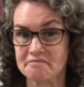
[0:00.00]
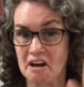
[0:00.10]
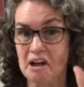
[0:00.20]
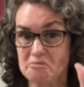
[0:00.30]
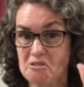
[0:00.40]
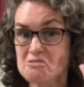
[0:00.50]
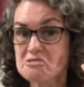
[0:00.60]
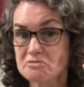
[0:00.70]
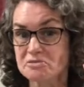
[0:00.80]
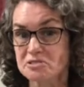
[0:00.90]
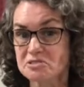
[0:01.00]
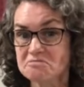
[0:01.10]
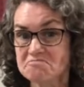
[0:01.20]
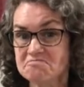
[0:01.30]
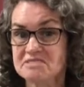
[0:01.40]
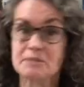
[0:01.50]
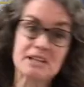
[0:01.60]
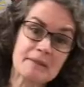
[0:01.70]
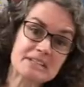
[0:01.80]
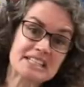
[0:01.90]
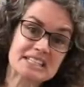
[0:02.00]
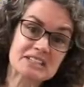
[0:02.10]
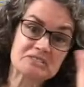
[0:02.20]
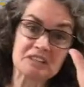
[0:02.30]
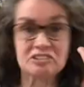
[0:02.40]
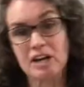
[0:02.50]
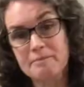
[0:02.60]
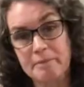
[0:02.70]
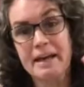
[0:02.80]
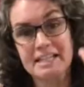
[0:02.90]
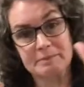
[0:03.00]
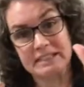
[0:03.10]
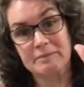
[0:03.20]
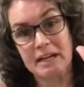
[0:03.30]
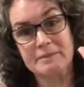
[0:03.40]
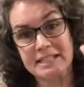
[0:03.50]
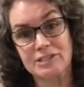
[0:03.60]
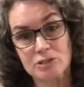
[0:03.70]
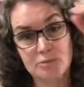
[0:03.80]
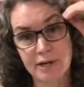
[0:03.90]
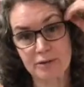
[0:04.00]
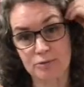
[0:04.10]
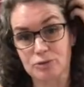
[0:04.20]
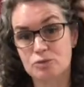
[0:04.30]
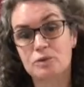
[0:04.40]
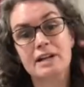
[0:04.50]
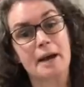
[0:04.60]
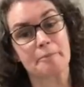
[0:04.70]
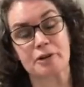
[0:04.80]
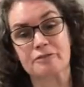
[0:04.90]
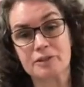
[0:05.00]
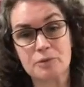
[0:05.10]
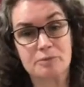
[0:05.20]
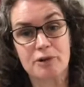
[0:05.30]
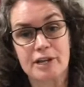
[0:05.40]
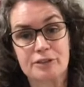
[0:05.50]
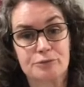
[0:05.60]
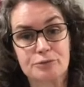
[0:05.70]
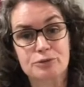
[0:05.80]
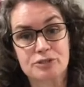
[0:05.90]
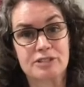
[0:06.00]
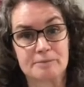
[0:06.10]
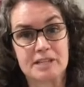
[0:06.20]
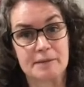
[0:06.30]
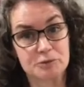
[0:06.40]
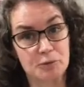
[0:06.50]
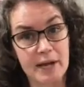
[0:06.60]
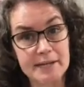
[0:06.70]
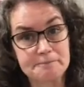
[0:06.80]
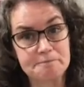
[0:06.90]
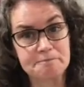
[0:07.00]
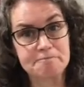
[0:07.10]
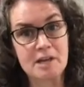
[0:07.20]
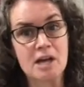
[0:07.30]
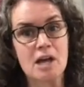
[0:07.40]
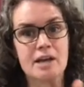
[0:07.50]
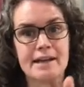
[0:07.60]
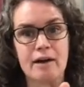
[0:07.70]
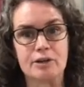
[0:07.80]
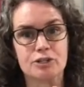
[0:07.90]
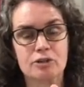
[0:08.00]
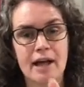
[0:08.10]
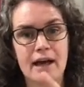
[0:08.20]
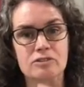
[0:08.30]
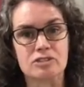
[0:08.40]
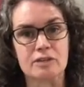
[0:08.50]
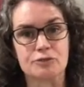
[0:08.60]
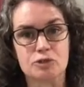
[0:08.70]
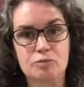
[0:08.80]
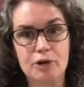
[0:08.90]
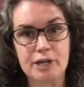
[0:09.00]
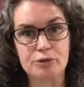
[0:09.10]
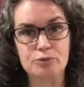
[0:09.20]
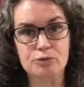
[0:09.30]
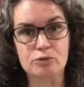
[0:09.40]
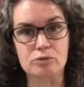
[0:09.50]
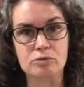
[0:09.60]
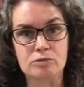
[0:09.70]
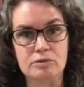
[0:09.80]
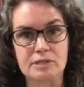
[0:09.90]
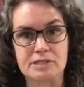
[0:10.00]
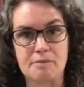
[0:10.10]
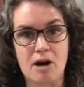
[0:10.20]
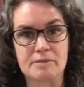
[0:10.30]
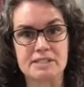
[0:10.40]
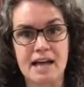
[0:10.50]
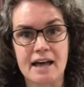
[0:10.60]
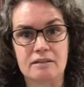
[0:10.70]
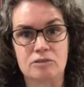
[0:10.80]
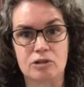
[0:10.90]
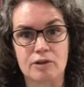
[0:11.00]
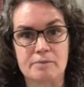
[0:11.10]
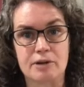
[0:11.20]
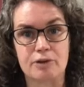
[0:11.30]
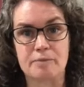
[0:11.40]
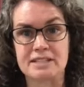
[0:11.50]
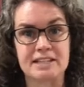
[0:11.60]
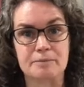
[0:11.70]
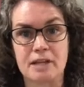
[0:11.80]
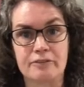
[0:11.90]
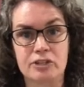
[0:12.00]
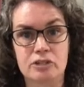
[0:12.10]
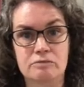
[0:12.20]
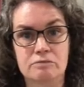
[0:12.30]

I broke a rule. Sometimes I still try my best, but sometimes I still break rules. We're not perfect. We break the rules sometimes, right? Now, at your house, if you break a rule, does mom and dad or grandma and grandpa stop loving you?